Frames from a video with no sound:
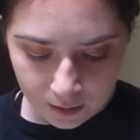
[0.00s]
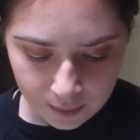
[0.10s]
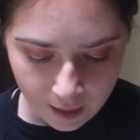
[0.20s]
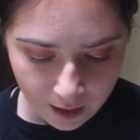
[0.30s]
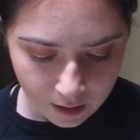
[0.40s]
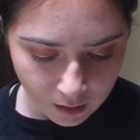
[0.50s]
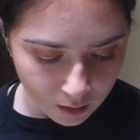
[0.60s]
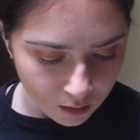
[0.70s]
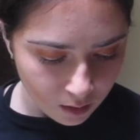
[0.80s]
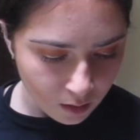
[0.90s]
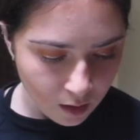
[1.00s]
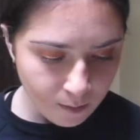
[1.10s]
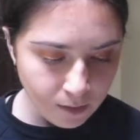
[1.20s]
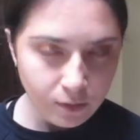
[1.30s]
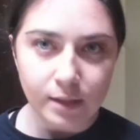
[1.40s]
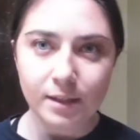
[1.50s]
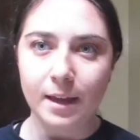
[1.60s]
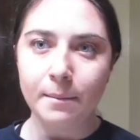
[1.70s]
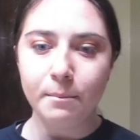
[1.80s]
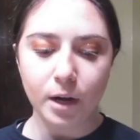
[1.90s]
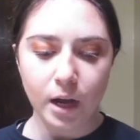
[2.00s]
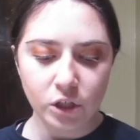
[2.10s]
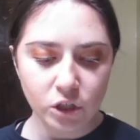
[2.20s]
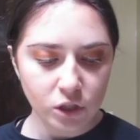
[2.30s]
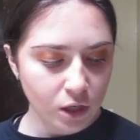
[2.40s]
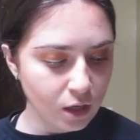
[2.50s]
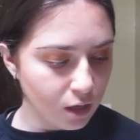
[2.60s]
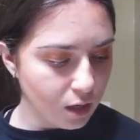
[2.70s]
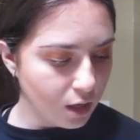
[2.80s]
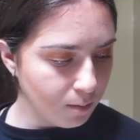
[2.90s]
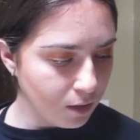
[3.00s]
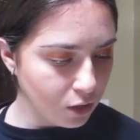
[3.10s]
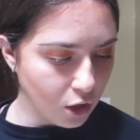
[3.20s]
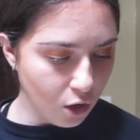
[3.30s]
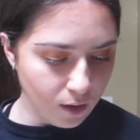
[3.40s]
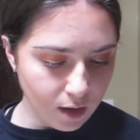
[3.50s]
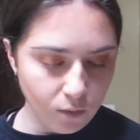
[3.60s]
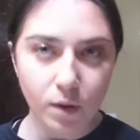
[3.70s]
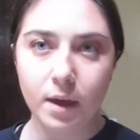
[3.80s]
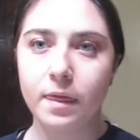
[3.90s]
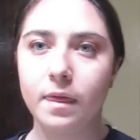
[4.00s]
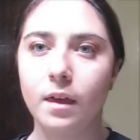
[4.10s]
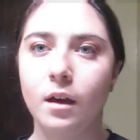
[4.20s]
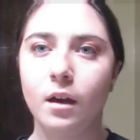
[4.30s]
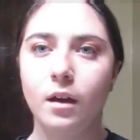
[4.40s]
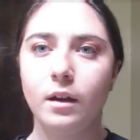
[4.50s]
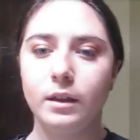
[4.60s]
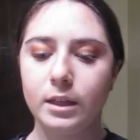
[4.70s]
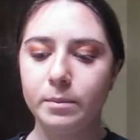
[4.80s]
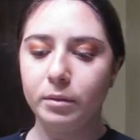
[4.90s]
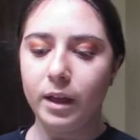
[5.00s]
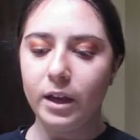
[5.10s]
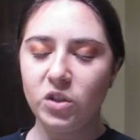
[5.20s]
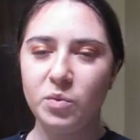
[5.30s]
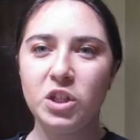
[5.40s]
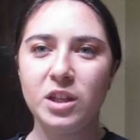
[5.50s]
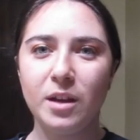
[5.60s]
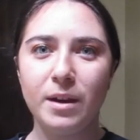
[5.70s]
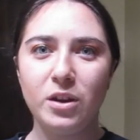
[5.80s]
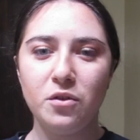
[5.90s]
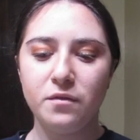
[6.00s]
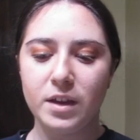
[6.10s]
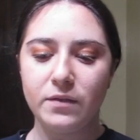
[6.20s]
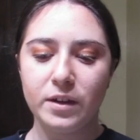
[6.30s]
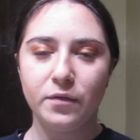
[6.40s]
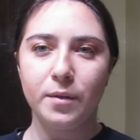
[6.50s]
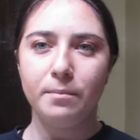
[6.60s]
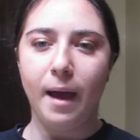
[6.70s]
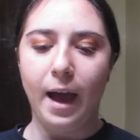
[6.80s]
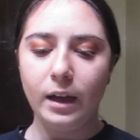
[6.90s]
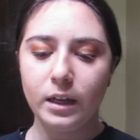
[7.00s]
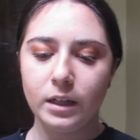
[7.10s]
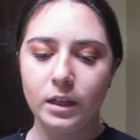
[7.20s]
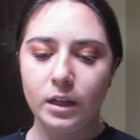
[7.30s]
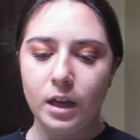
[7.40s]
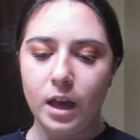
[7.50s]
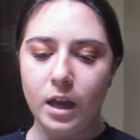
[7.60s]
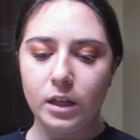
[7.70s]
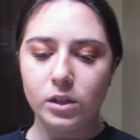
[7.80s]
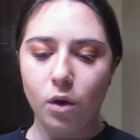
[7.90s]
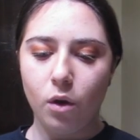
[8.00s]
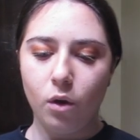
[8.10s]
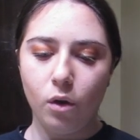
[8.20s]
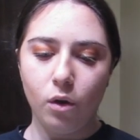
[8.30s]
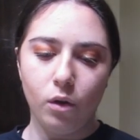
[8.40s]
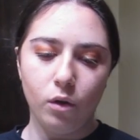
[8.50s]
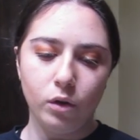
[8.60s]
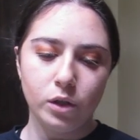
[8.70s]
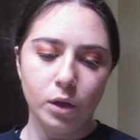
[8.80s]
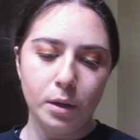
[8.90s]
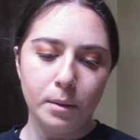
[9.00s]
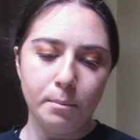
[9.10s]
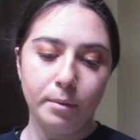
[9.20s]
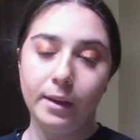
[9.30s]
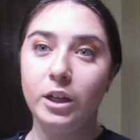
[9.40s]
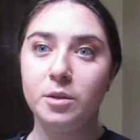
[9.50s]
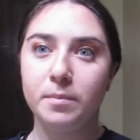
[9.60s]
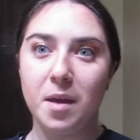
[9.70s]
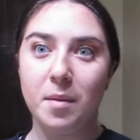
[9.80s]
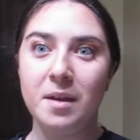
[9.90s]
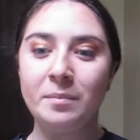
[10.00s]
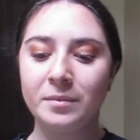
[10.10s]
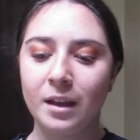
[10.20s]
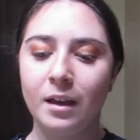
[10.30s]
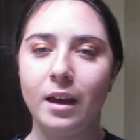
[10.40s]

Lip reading: Then I'm gonna use the same brush and I'm gonna go in with this blush, which is like my new favorite from MAC. And it's called Blush Baby.